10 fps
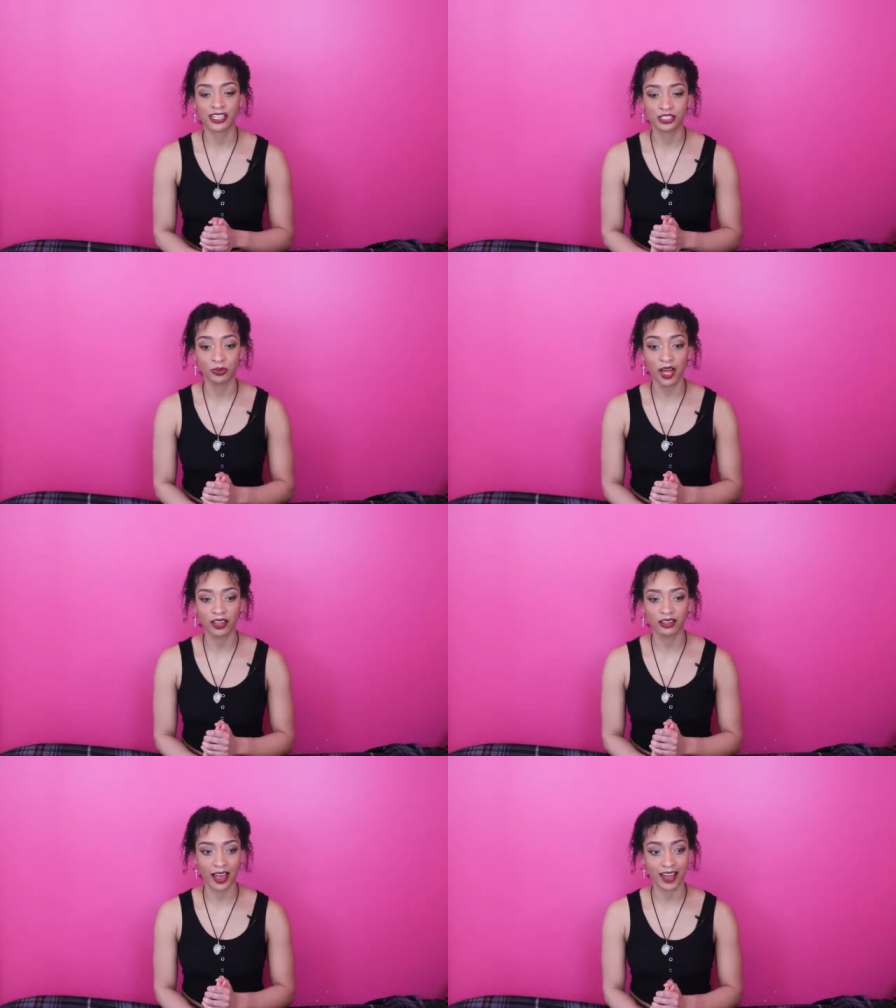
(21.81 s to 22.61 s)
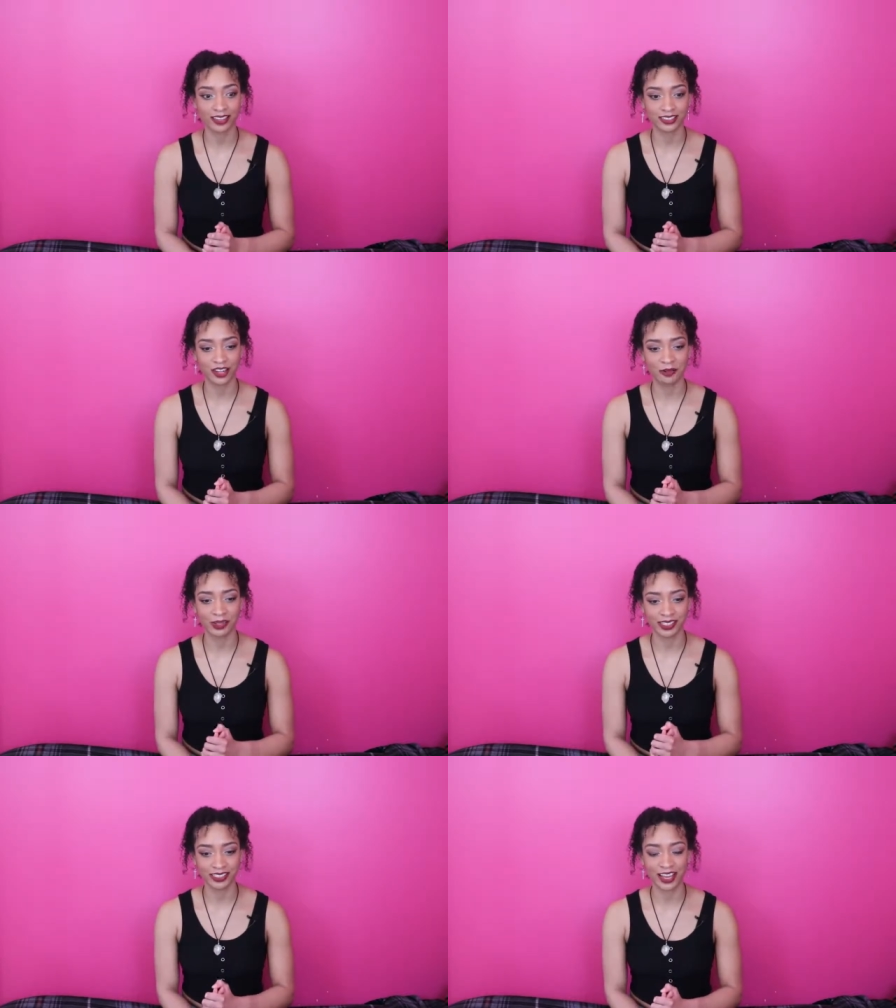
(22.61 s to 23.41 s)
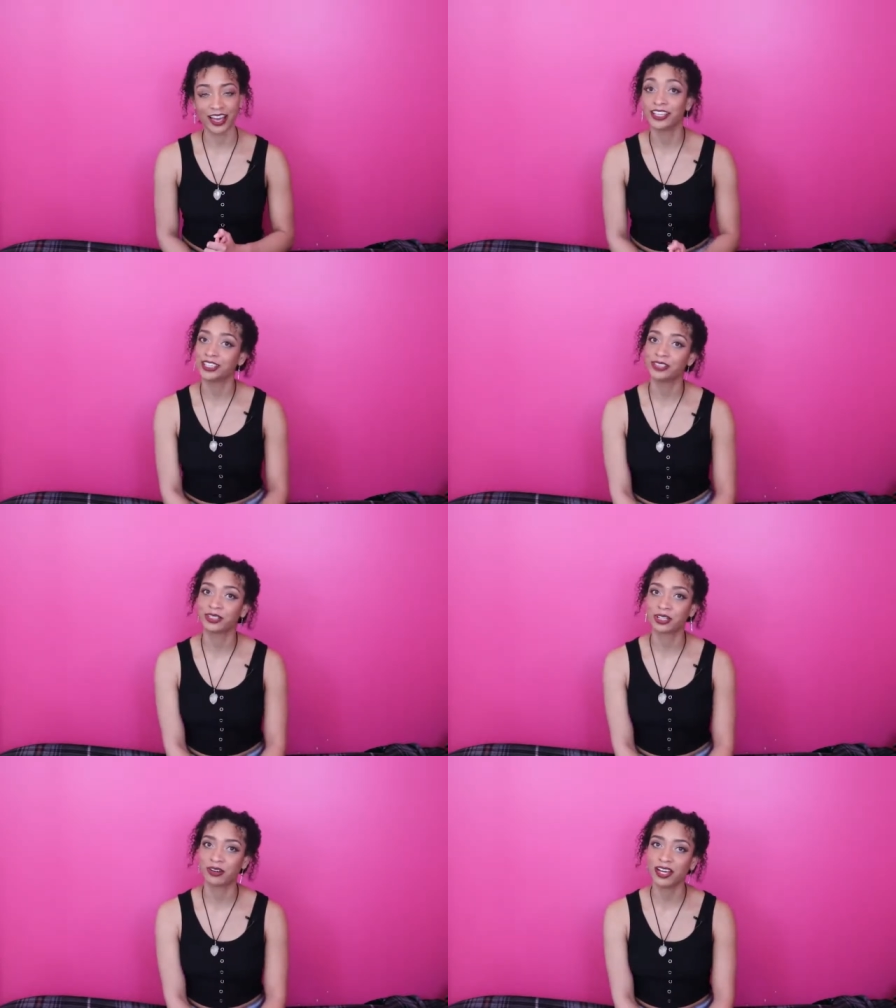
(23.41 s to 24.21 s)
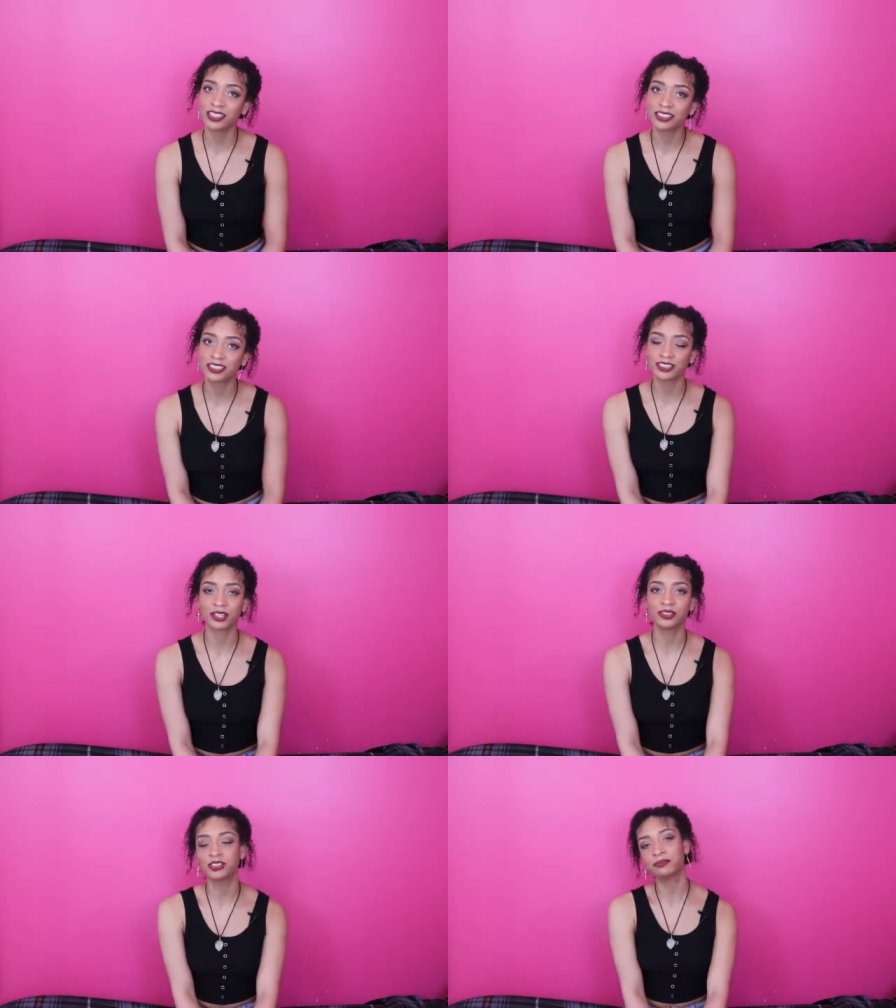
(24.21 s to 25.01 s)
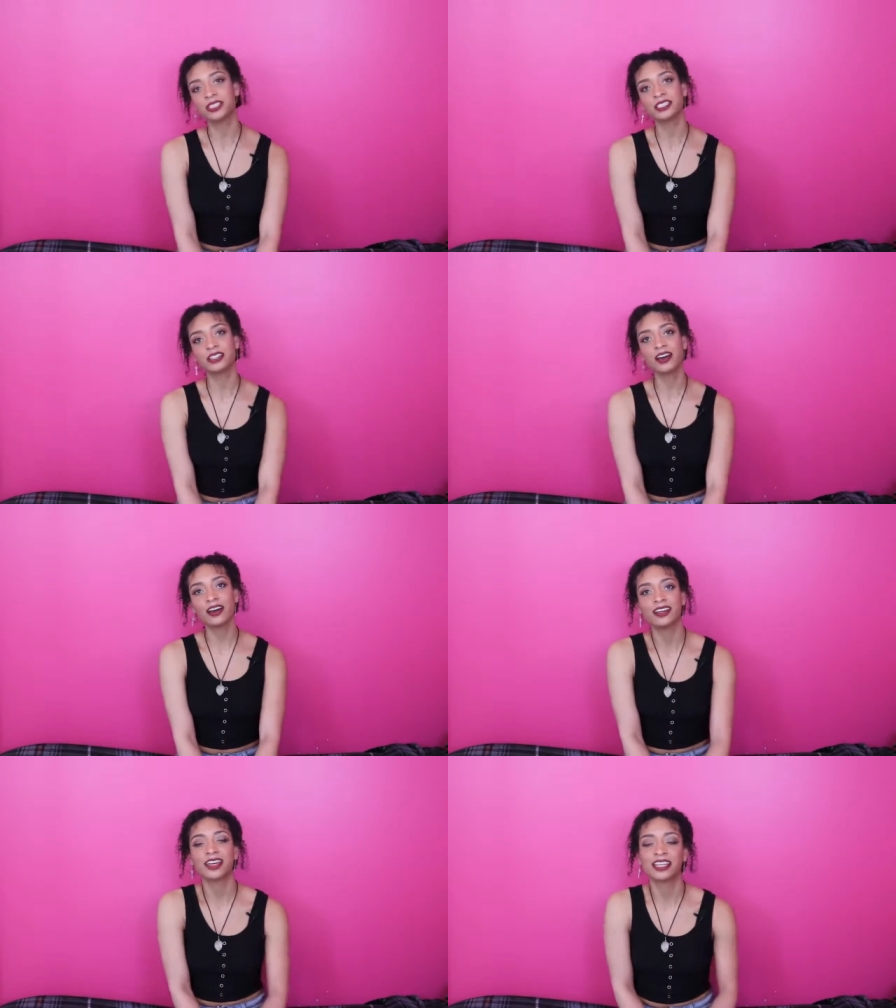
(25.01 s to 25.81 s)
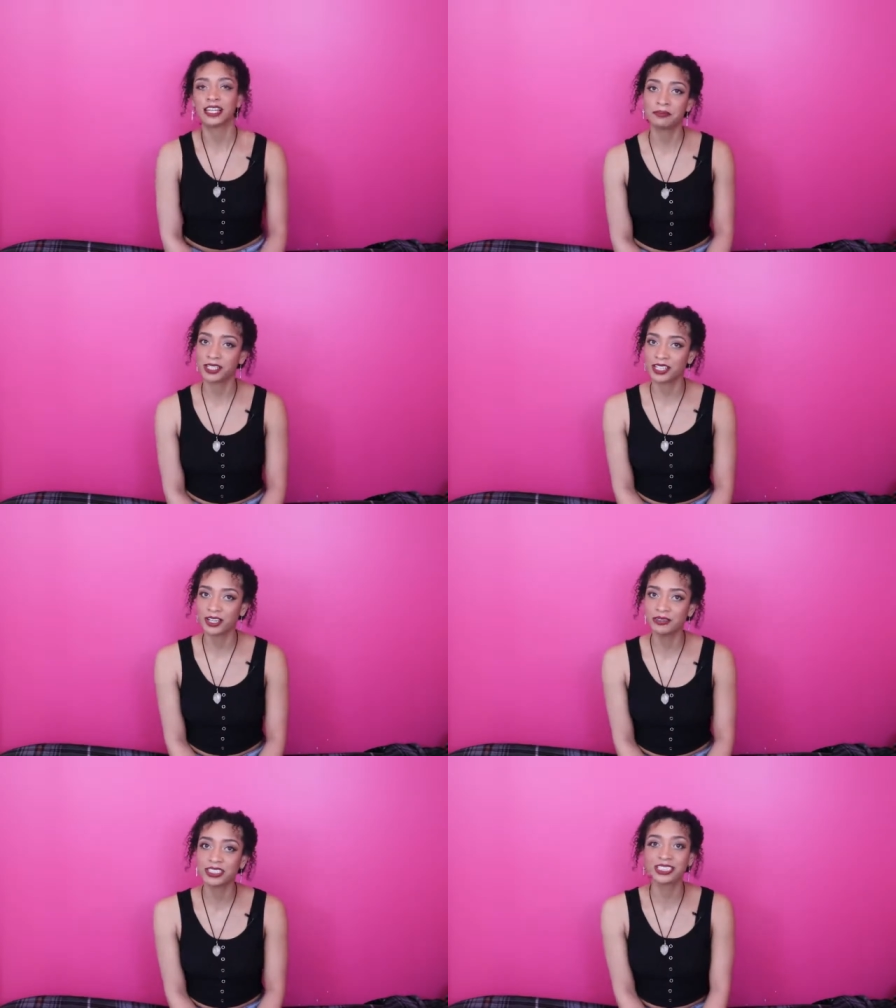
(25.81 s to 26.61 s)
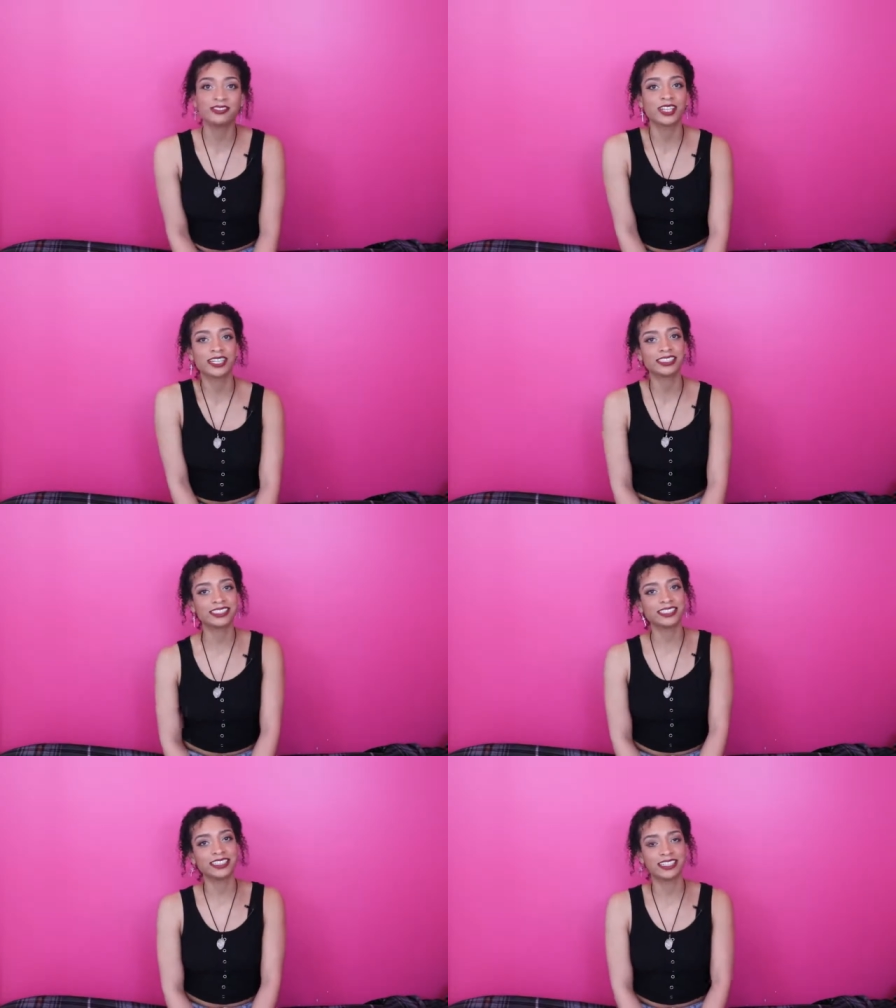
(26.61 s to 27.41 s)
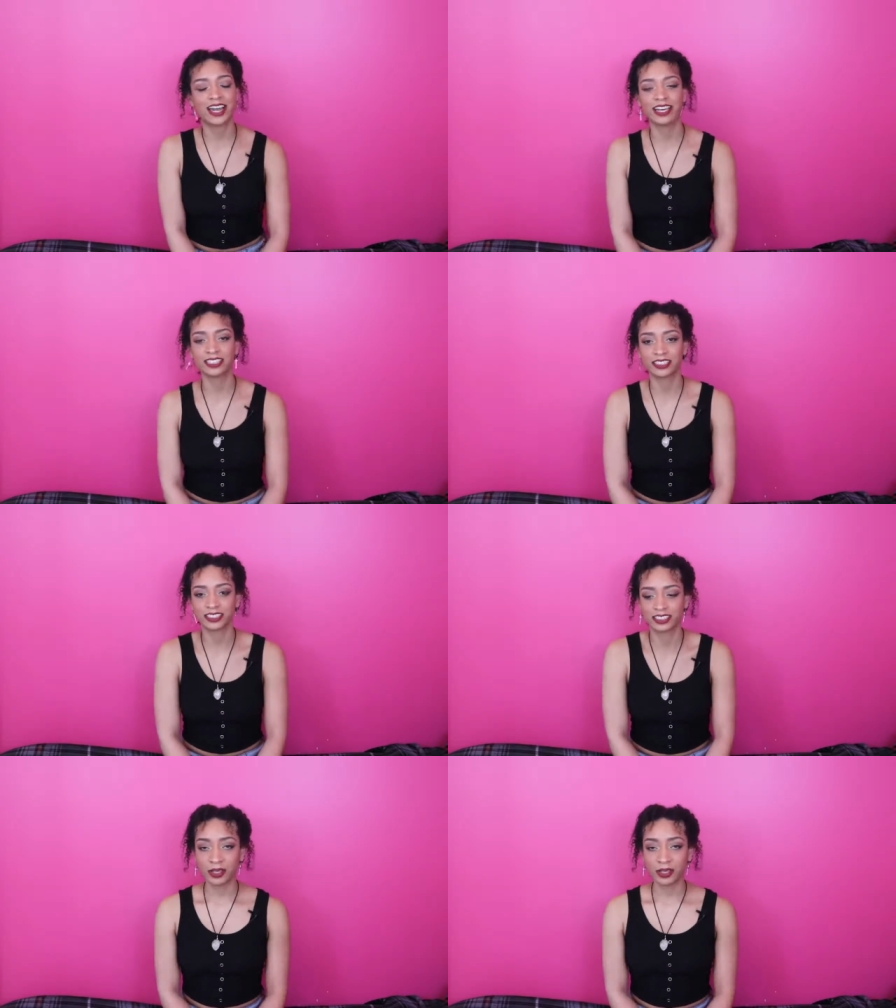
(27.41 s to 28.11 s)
well as topics that you request, so don't be shy and let me know what you would like to see next.